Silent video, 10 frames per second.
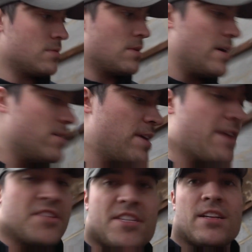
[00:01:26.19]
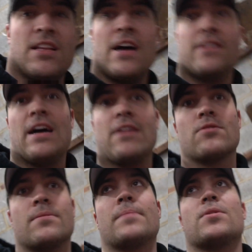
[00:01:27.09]
I know they haven't seen a lot. I don't
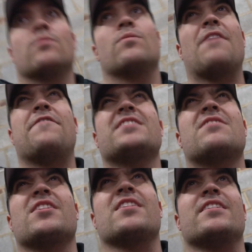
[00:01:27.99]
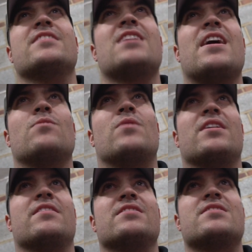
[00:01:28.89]
remember. I fixed everything on the inside? What
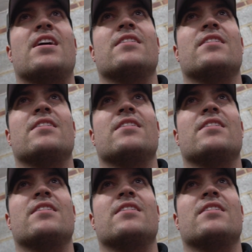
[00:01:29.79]
on the inside?